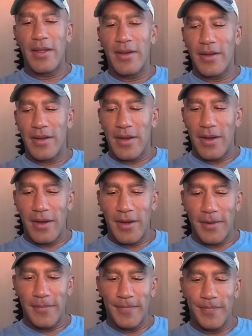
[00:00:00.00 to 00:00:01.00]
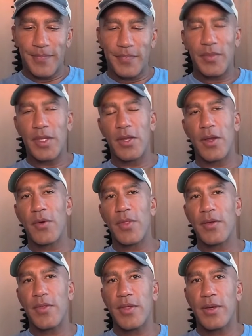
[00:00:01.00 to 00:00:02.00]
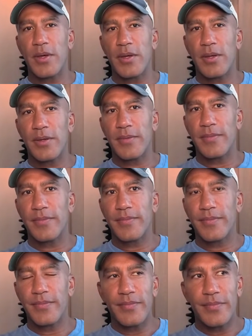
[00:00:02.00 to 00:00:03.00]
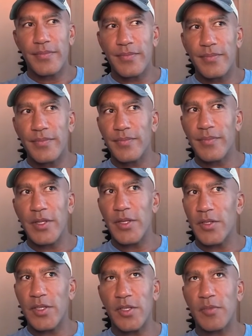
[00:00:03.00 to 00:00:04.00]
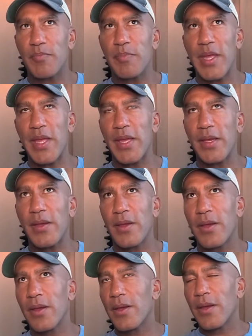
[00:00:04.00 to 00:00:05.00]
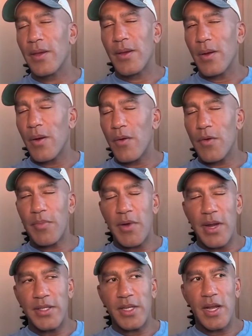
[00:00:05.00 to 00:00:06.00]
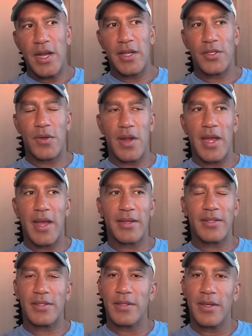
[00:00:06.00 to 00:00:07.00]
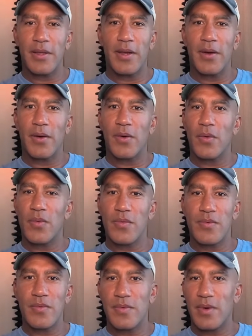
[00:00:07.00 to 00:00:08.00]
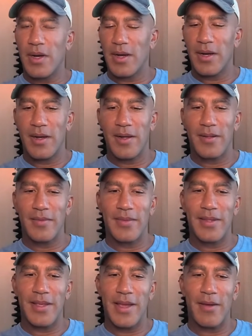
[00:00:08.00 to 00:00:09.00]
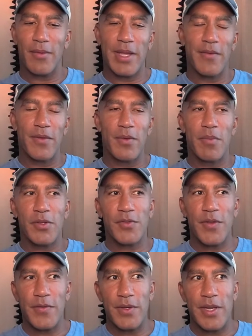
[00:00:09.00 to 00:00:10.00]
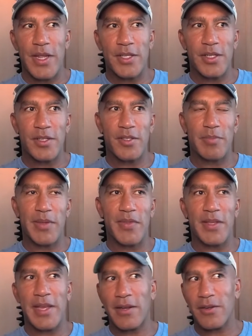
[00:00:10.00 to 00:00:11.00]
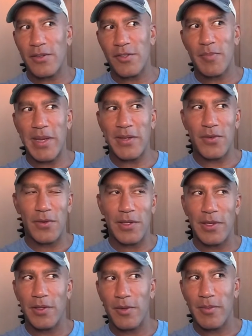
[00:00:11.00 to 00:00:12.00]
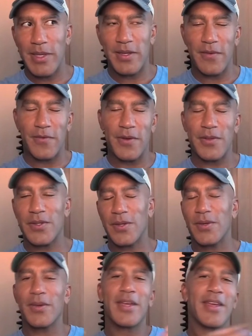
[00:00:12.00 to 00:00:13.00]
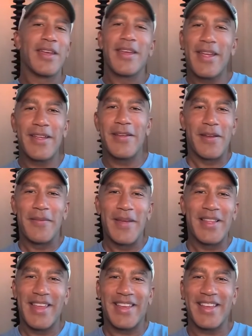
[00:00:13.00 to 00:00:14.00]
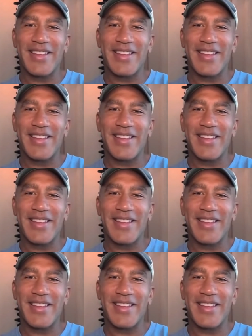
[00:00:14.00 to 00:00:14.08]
And um, you know the the these these big overpriced contracts. You know, uh, yeah, we give you most favored nations, but the technical specs are only a little bit different. So, you know what I mean?